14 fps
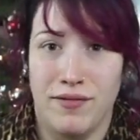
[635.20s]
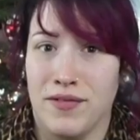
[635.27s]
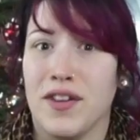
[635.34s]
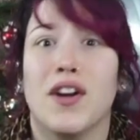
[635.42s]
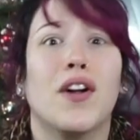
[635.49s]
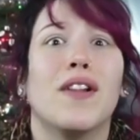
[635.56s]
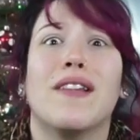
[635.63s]

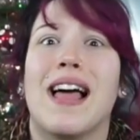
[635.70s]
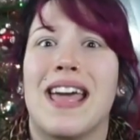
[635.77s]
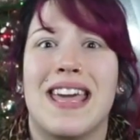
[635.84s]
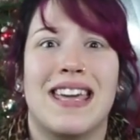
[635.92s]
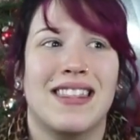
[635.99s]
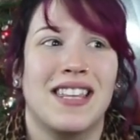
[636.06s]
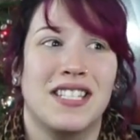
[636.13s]
feel
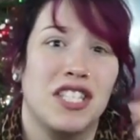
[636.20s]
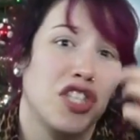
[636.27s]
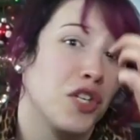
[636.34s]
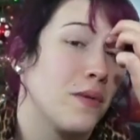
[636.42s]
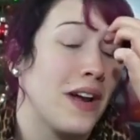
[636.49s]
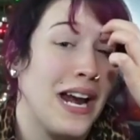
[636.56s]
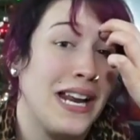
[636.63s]
like this is
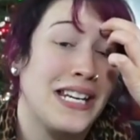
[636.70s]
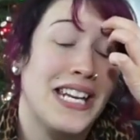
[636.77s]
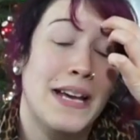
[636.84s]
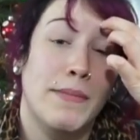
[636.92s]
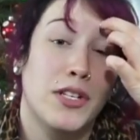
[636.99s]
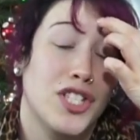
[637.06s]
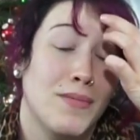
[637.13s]
doing any
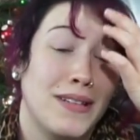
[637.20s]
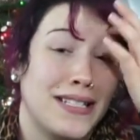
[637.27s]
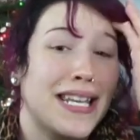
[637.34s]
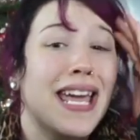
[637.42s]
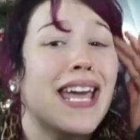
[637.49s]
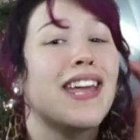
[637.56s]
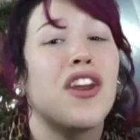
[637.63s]
damage to my
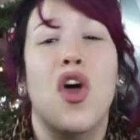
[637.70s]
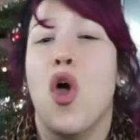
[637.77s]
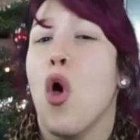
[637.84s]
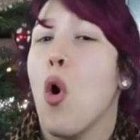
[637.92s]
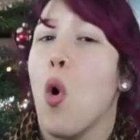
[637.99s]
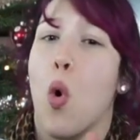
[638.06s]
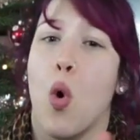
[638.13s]
skin
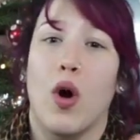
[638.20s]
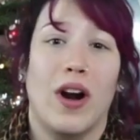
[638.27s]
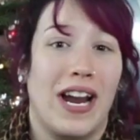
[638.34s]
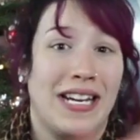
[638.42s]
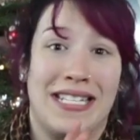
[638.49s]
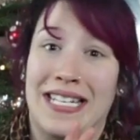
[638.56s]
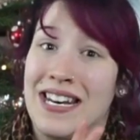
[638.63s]
or
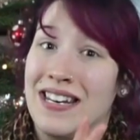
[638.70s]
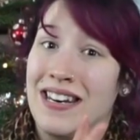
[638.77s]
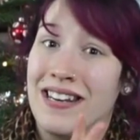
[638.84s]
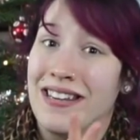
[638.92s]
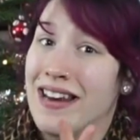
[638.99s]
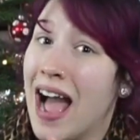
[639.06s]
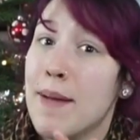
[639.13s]
it did
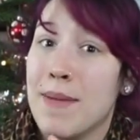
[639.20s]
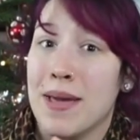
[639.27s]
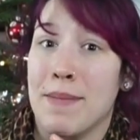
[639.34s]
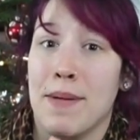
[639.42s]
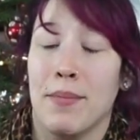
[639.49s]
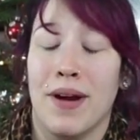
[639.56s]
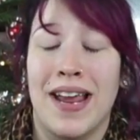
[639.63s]
not
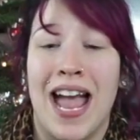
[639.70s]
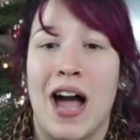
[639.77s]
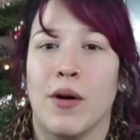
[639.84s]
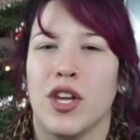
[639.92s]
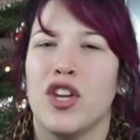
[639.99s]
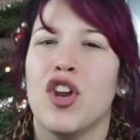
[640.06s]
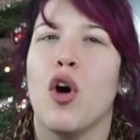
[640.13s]
make me break
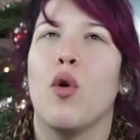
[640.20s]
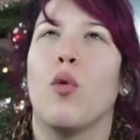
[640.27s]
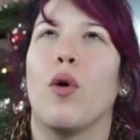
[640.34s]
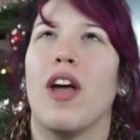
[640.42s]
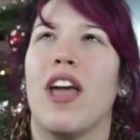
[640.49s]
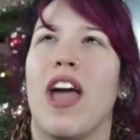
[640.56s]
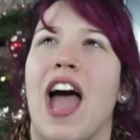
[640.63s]
out. You
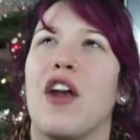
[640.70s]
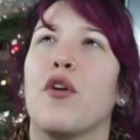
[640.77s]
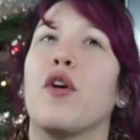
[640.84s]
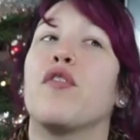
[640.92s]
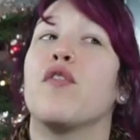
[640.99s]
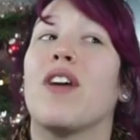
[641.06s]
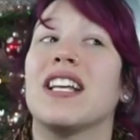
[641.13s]
know, I don't
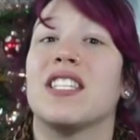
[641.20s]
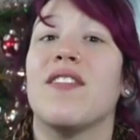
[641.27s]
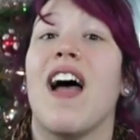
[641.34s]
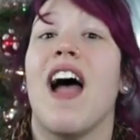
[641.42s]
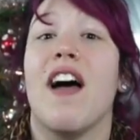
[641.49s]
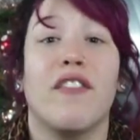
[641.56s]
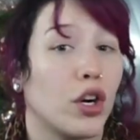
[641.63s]
know if you guys
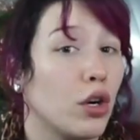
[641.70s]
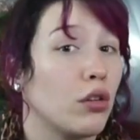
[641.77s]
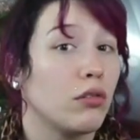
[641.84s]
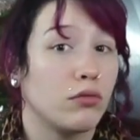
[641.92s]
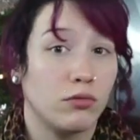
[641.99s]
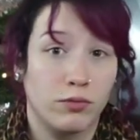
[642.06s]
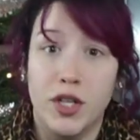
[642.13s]
have ever,
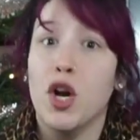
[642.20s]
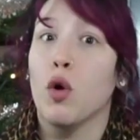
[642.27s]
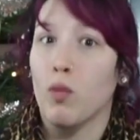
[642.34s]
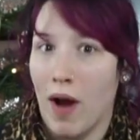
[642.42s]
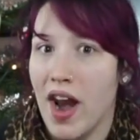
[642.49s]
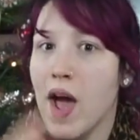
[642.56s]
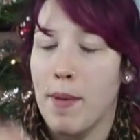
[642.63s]
you know,
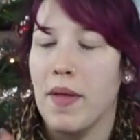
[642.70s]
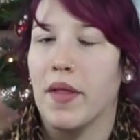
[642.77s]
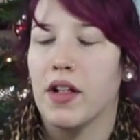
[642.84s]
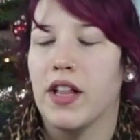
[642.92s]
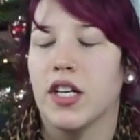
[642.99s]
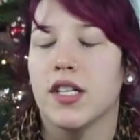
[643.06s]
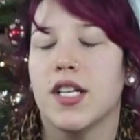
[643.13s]
read up on
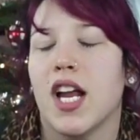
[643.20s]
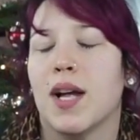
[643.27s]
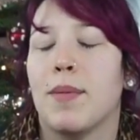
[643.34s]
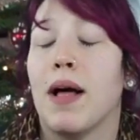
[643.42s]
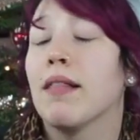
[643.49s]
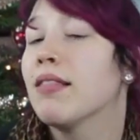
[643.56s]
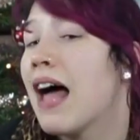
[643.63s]
the
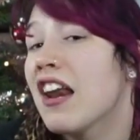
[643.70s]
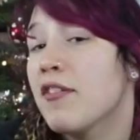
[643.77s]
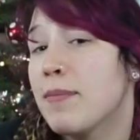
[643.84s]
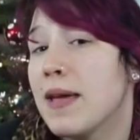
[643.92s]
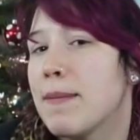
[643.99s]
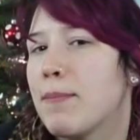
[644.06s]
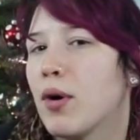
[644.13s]
Clarisonic, but a lot
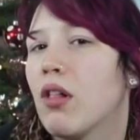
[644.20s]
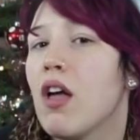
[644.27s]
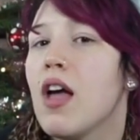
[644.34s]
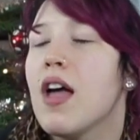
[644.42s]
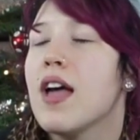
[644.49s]
of people